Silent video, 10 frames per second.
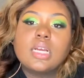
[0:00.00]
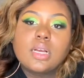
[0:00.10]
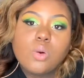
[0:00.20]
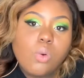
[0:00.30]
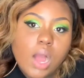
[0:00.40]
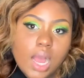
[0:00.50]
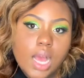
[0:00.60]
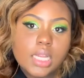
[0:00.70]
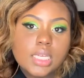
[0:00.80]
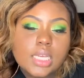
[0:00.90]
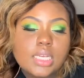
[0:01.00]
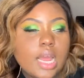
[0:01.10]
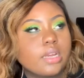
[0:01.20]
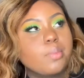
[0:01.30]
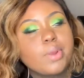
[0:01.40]
Quad and
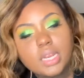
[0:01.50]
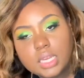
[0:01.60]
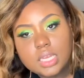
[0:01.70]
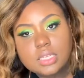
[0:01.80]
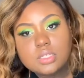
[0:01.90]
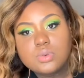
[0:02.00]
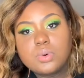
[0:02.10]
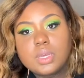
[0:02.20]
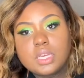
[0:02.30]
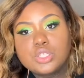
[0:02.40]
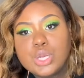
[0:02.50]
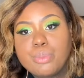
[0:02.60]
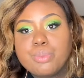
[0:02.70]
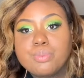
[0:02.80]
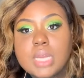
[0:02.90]
Dr. Britten get into it because you know
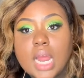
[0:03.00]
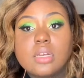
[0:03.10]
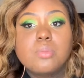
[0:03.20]
Dr.